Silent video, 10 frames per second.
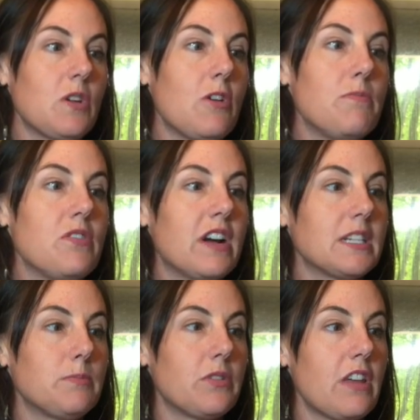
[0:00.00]
We hope you
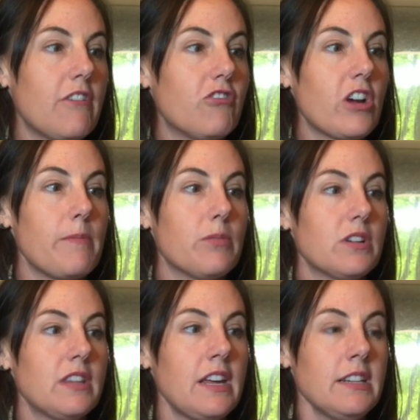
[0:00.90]
guys both have great
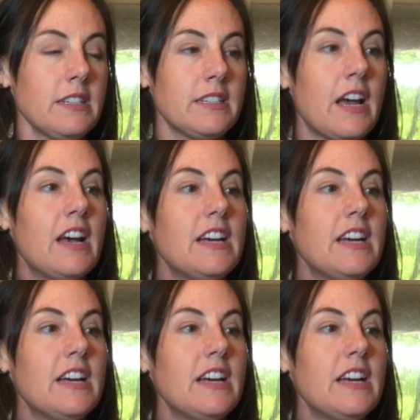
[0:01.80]
birthdays.